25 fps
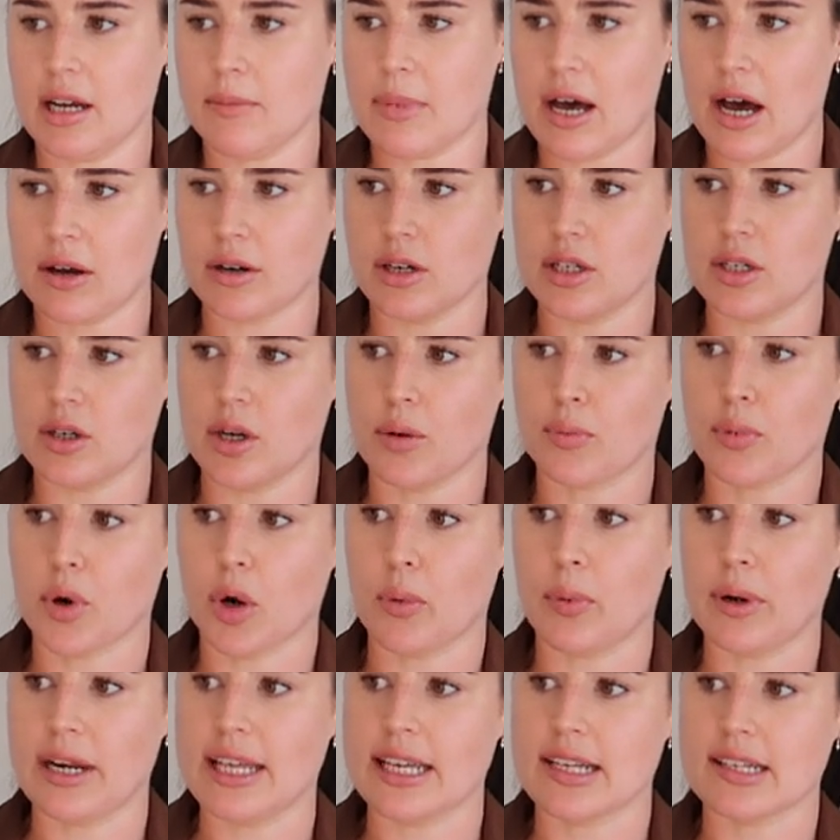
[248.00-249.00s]
up how to do it
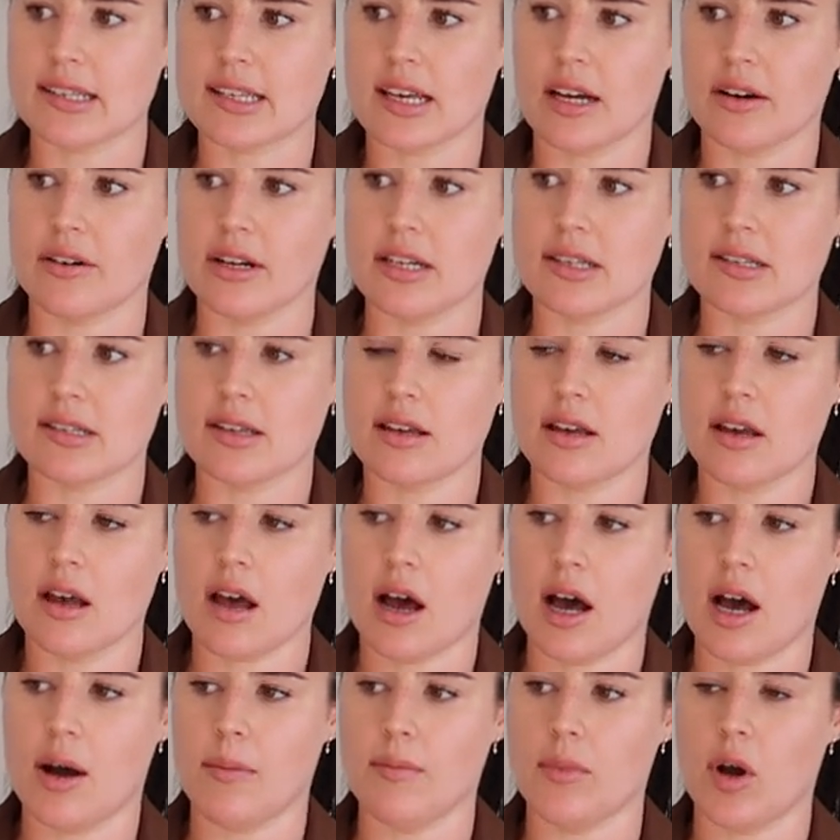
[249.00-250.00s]
properly because there is
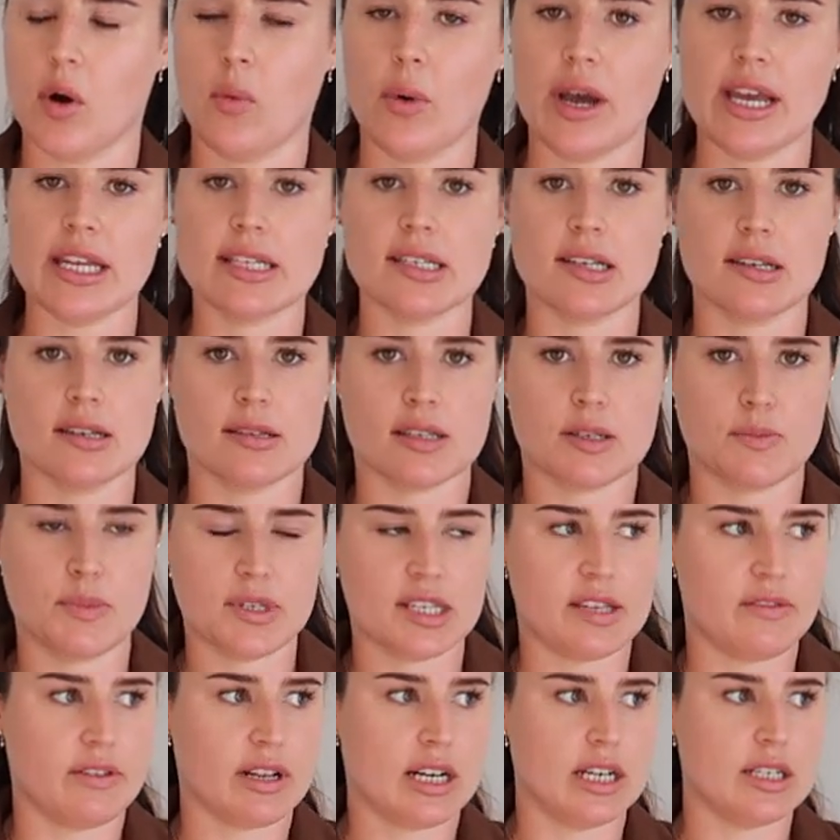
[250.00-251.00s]
a way to
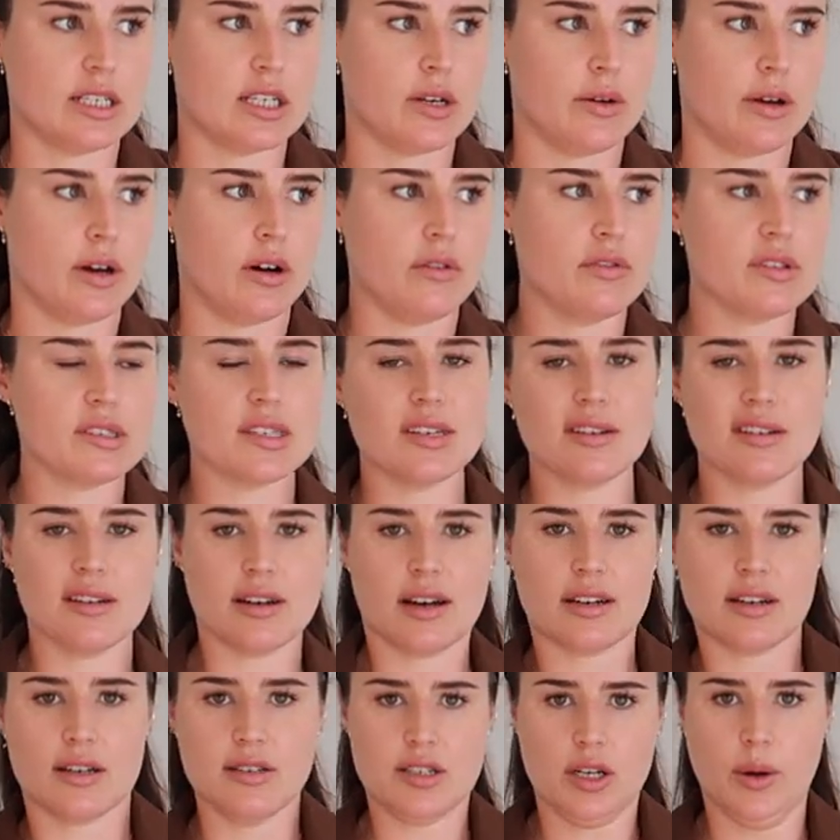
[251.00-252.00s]
specifically do it. Obviously you can
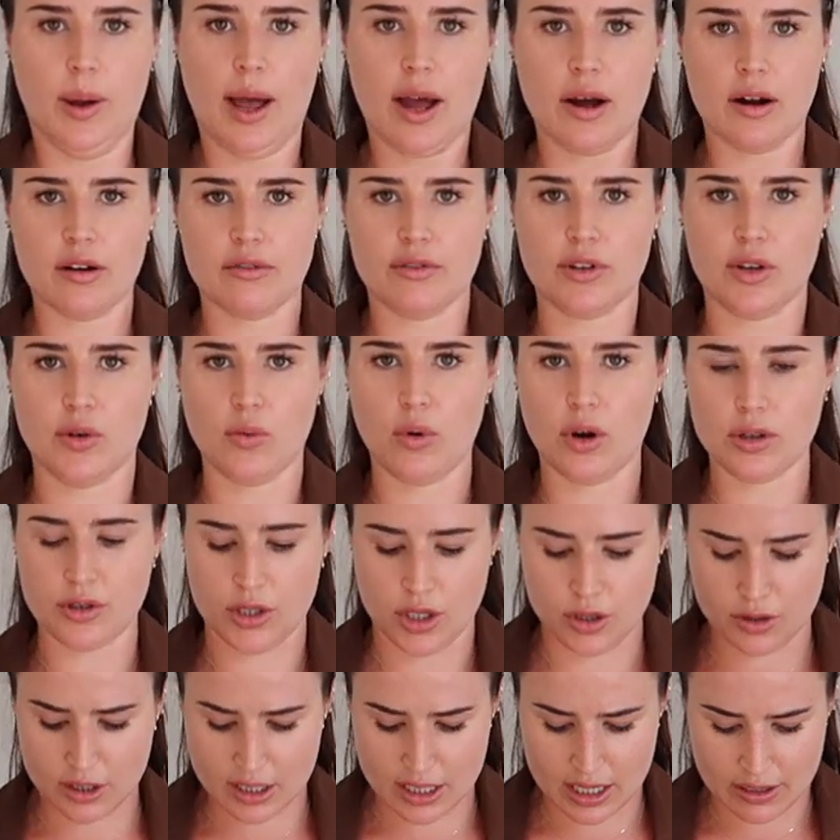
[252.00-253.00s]
kind of do it however you want.
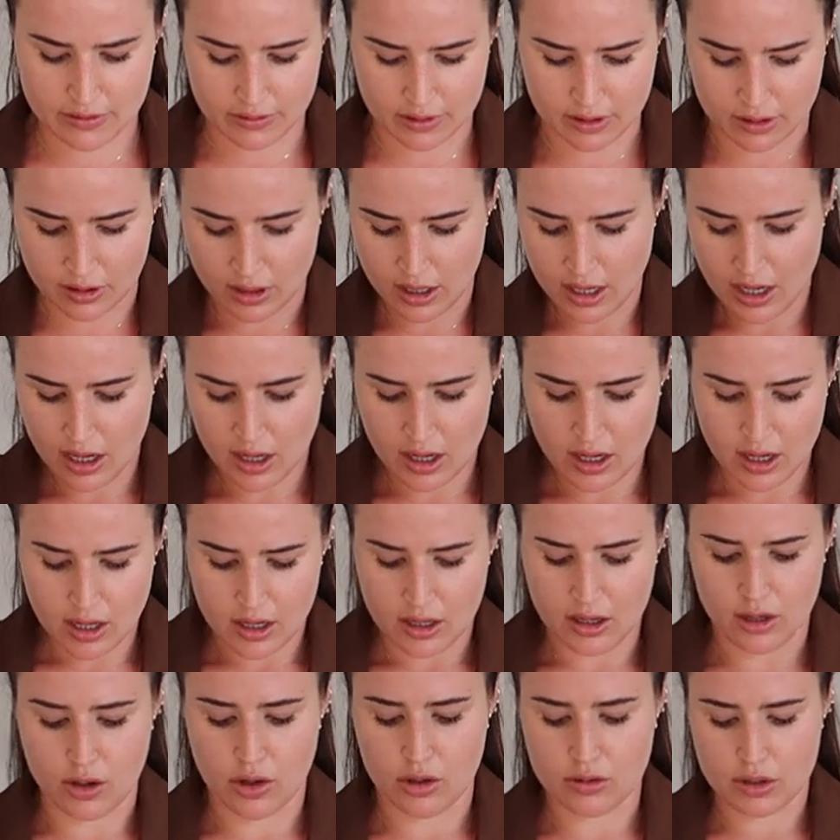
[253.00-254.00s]
You could even,
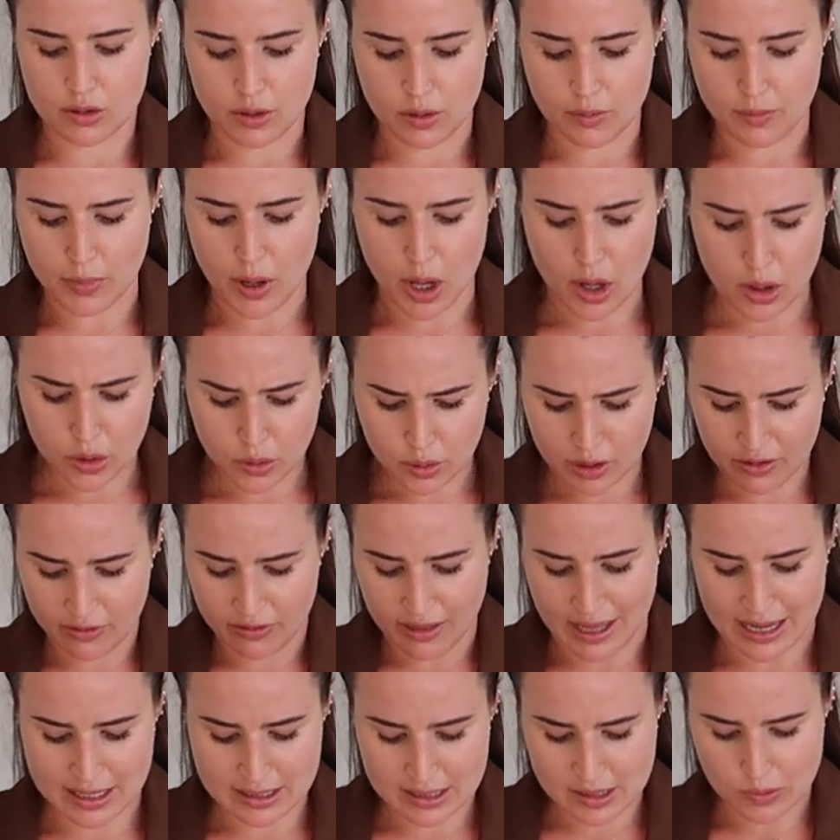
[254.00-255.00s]
you know, do a bow if
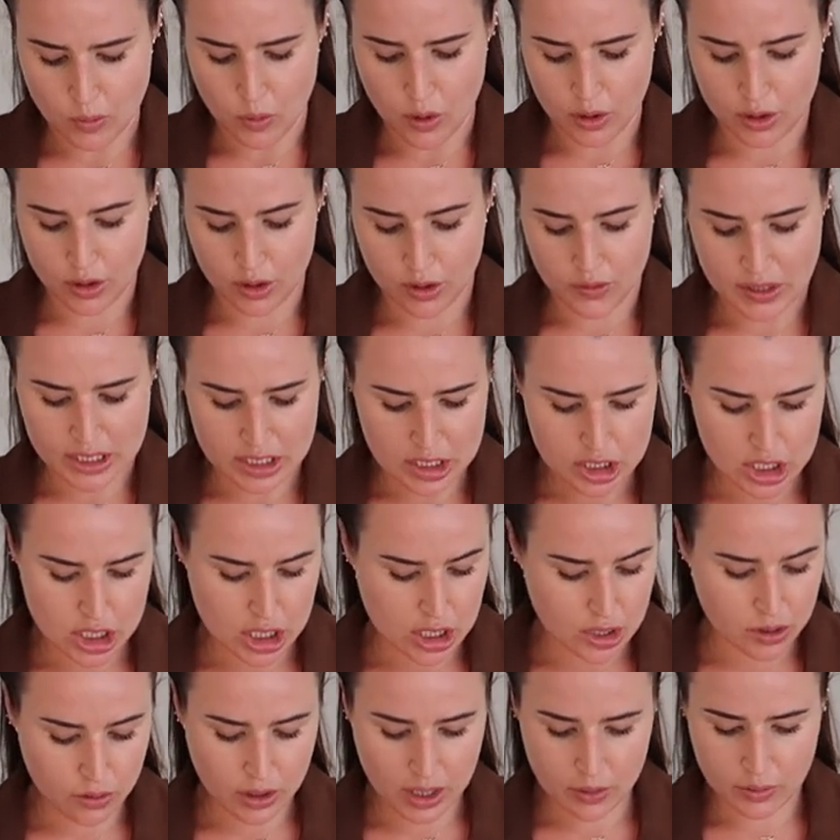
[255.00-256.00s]
that's what you're
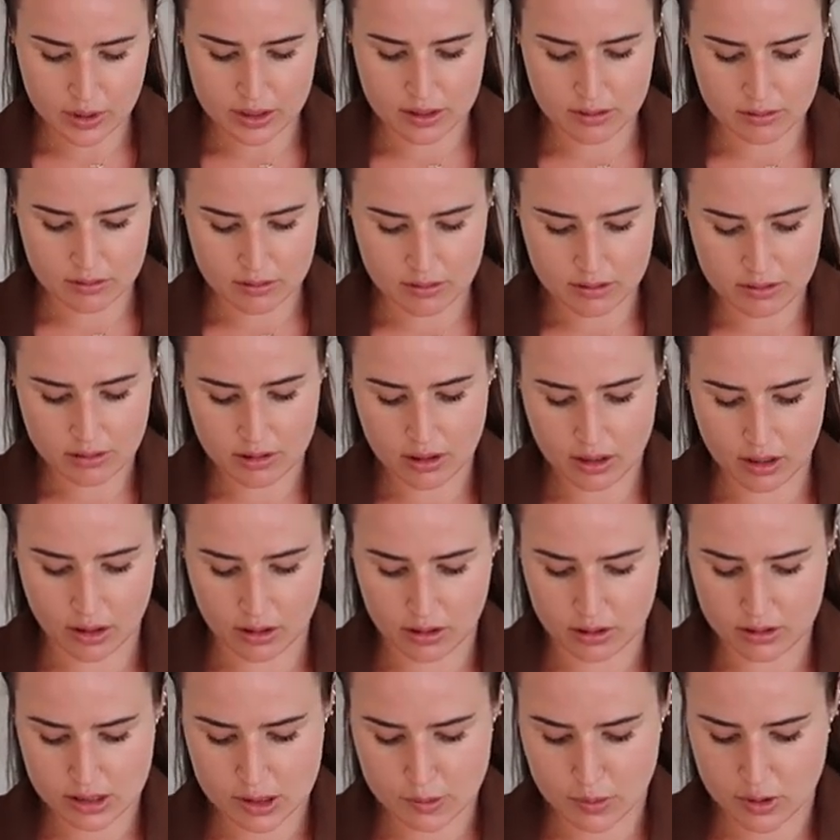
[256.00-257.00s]
into. I wouldn't, you know,
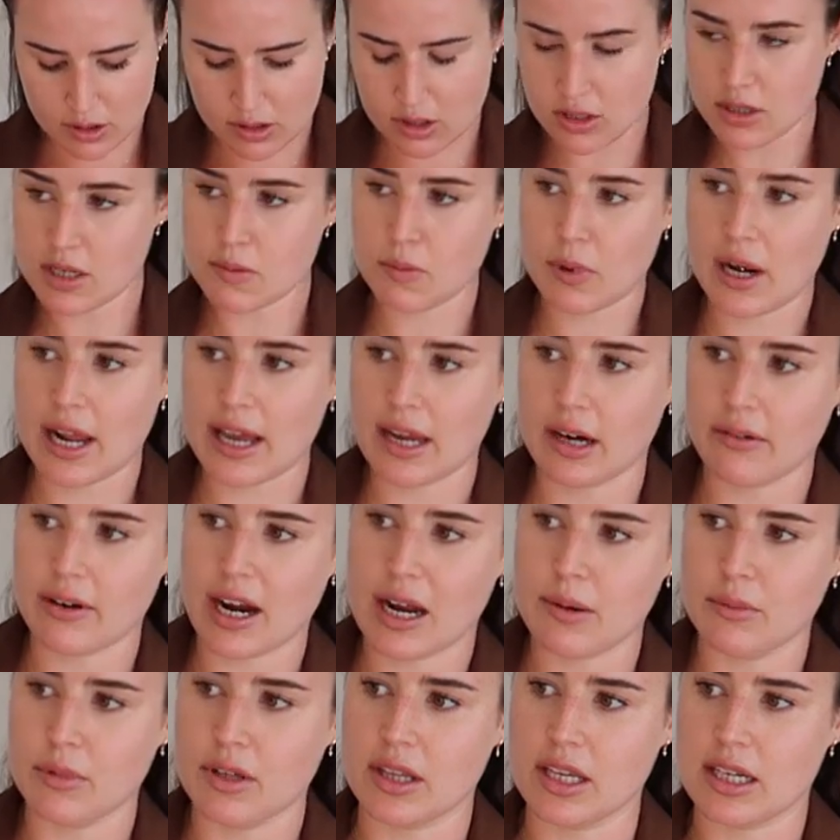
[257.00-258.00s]
you're supposed to just play
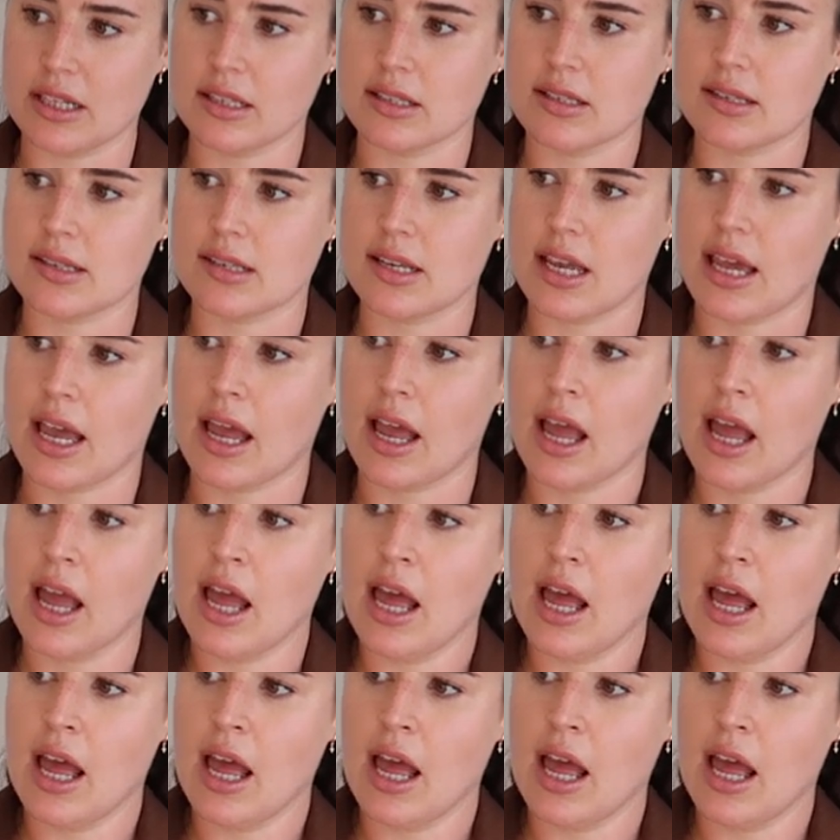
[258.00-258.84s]
around with it and see